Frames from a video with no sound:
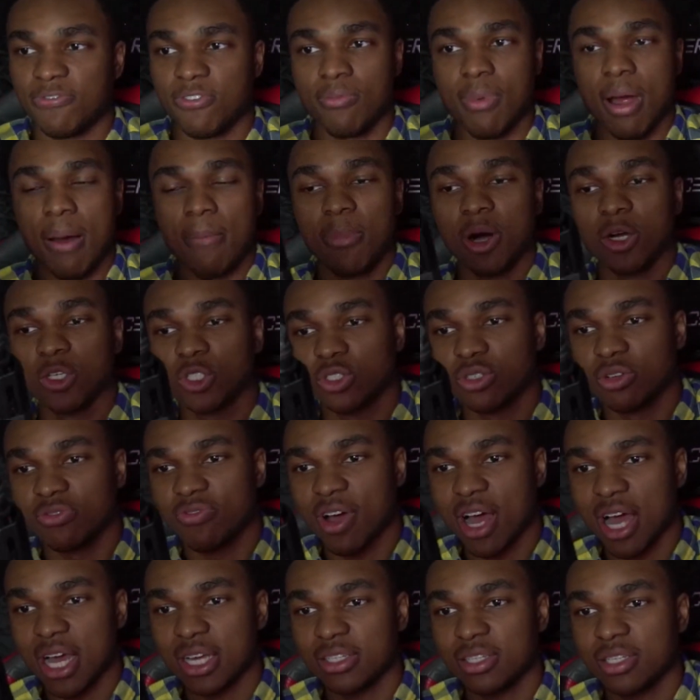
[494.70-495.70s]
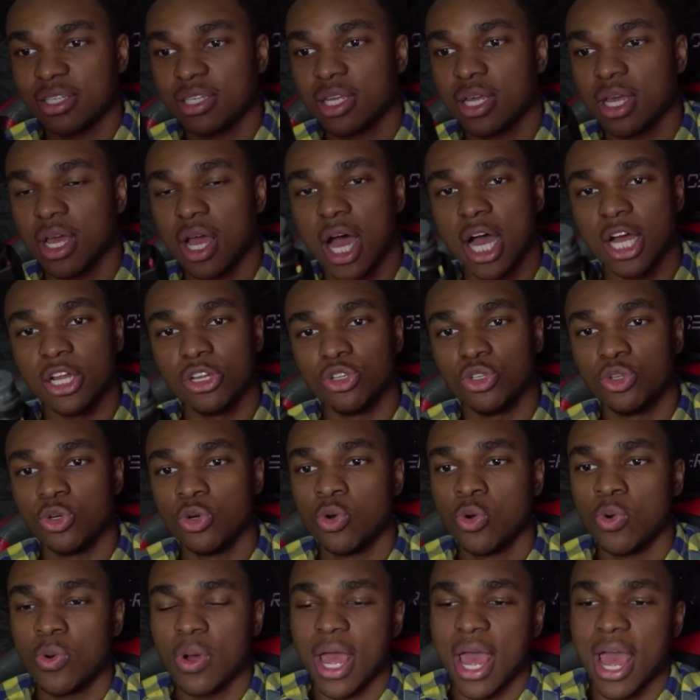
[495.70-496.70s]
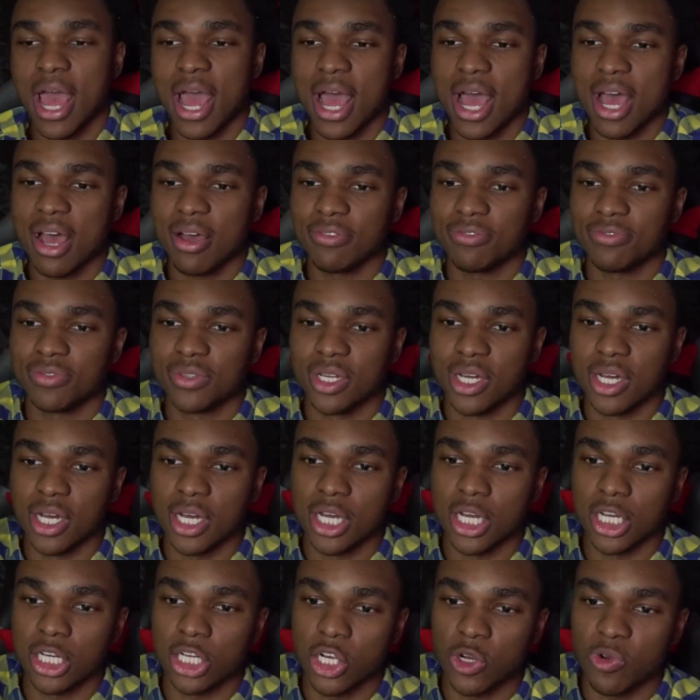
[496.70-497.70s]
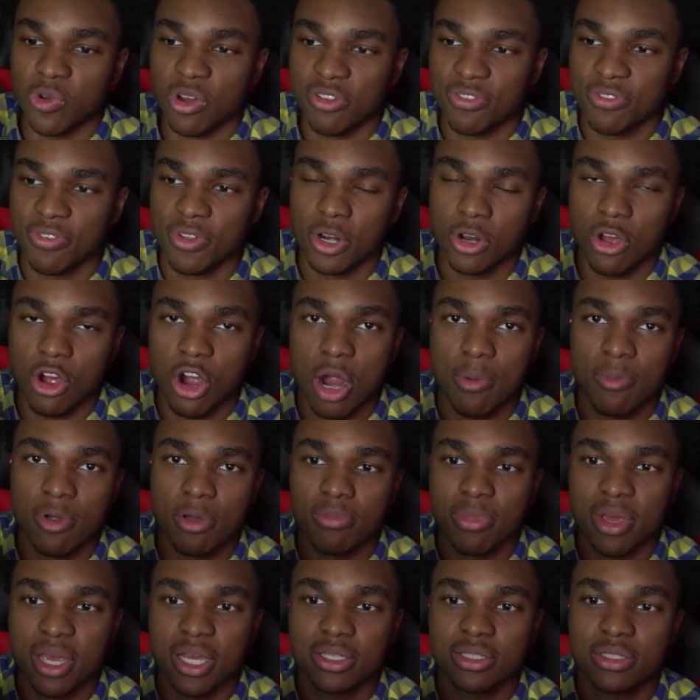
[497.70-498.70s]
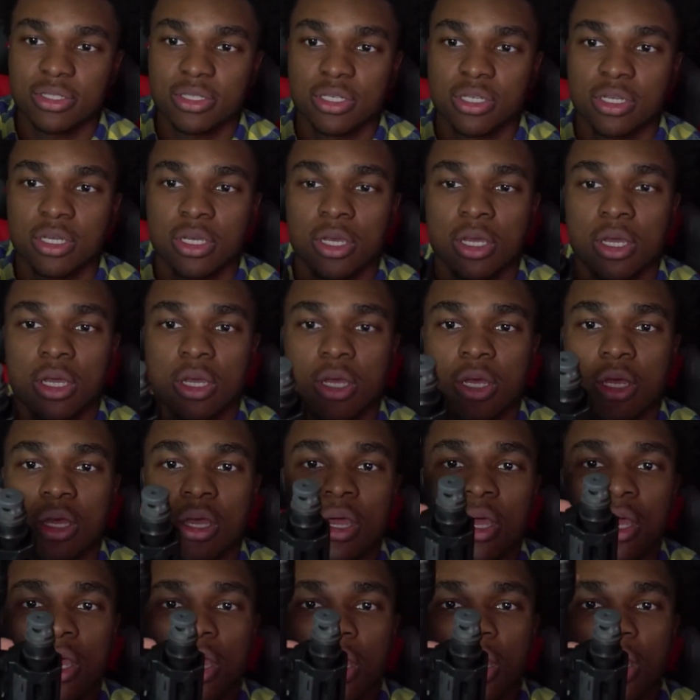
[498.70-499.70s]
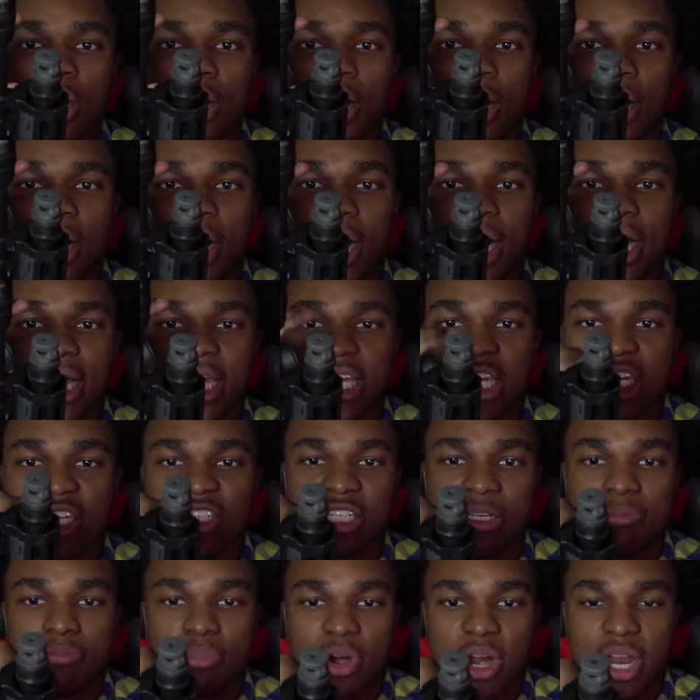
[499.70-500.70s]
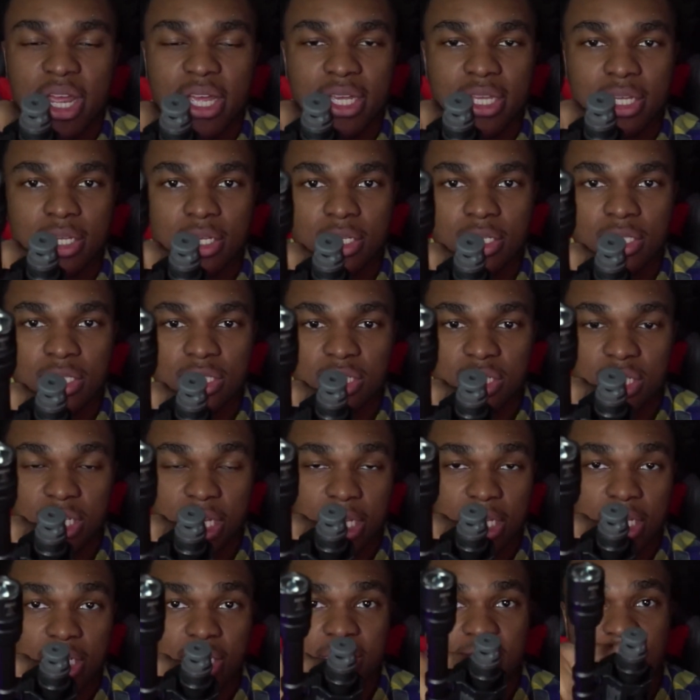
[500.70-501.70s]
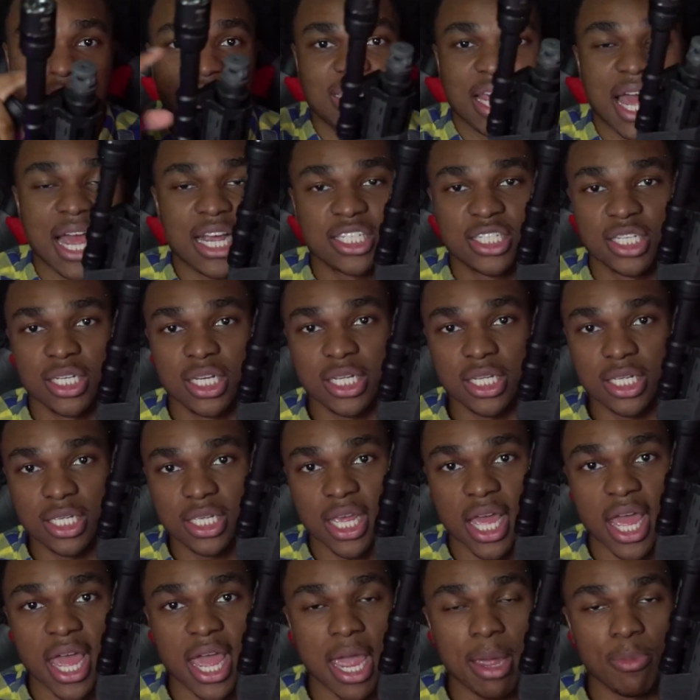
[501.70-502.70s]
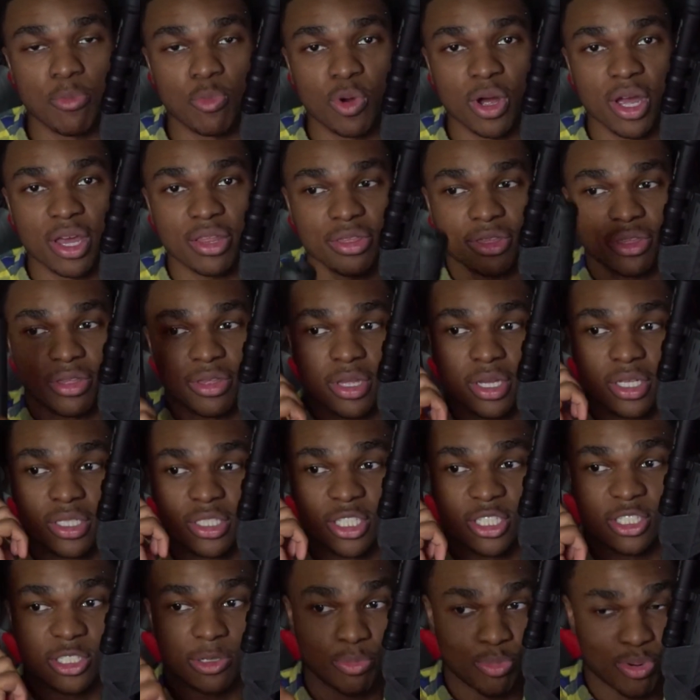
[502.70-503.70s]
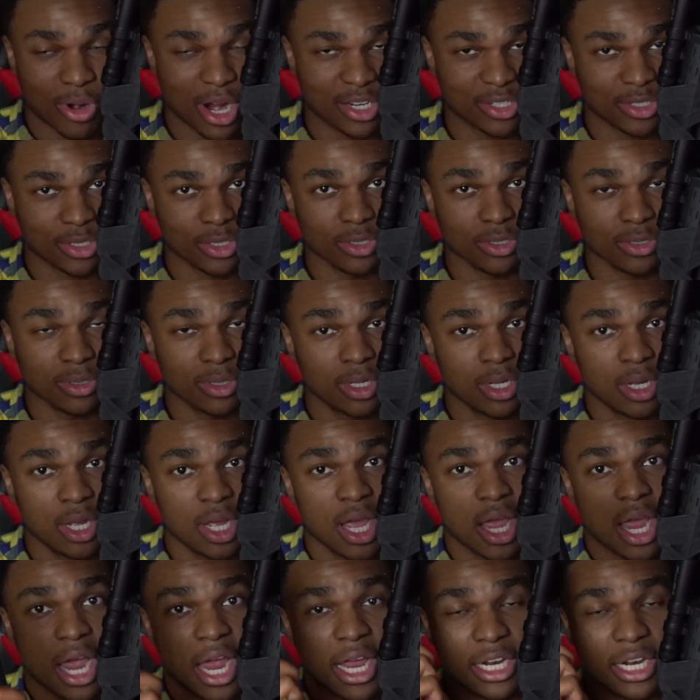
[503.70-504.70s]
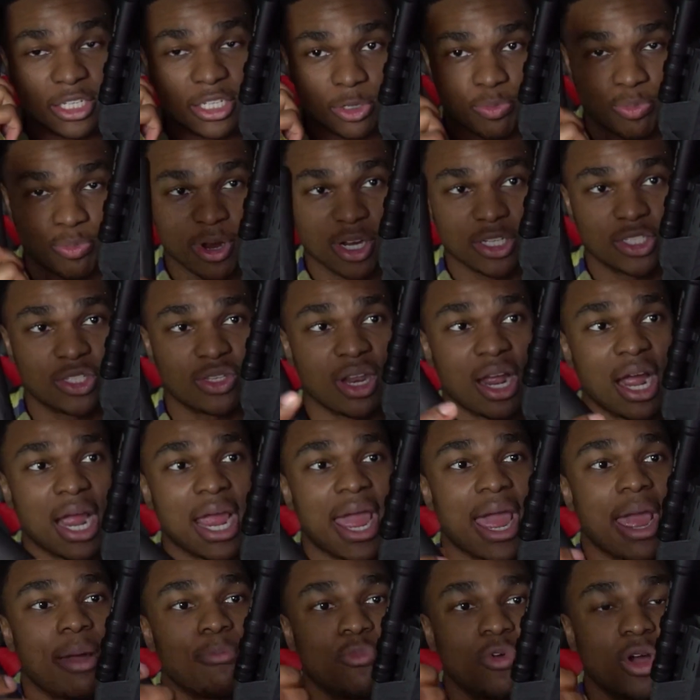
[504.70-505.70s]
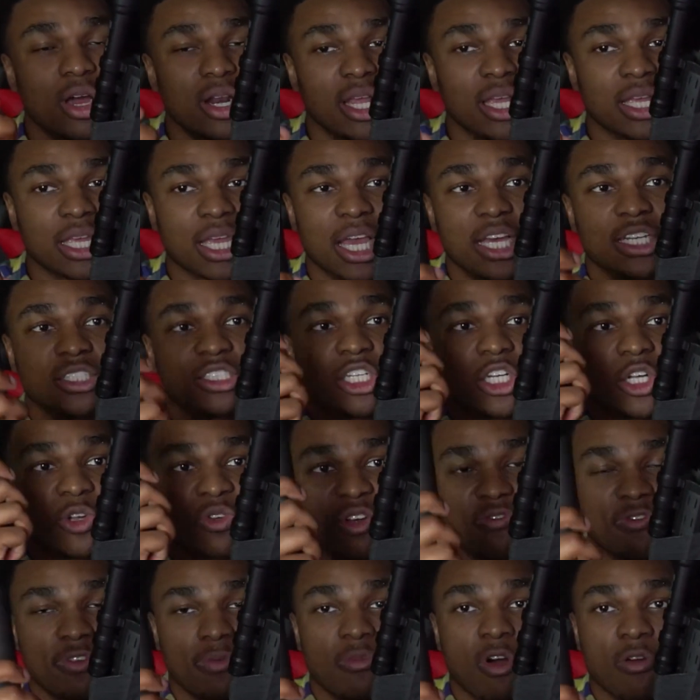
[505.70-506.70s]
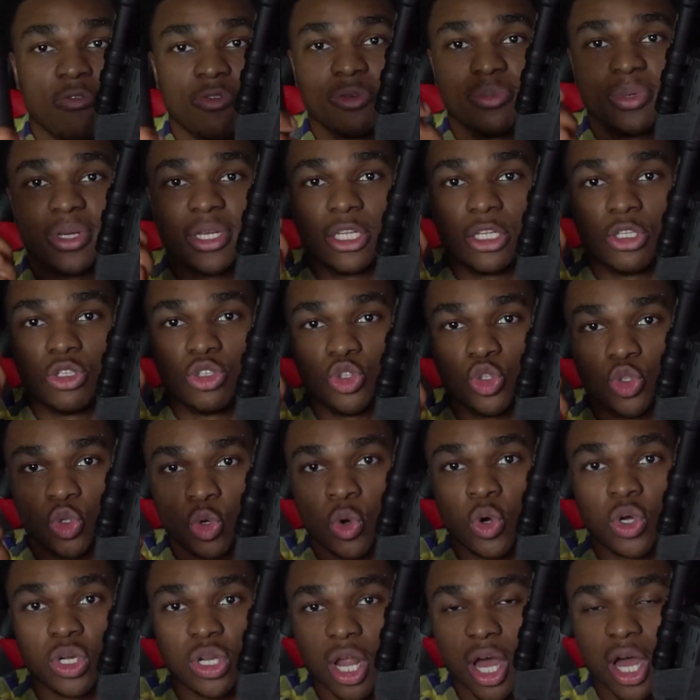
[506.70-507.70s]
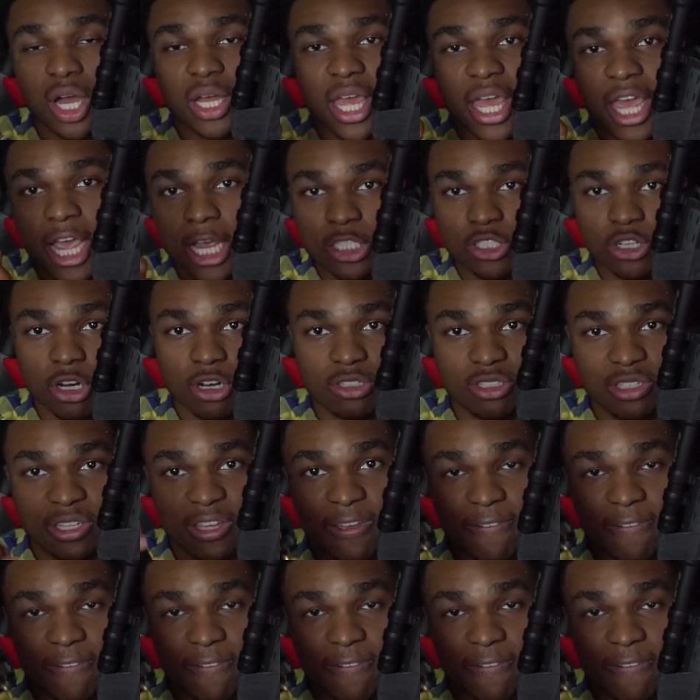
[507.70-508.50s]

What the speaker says: my muzzle device, I do have the Griffin Armament Easy Break. This actually came with the suppressor, and the suppressor that I am running is the Griffin Armament Dual Lock HRT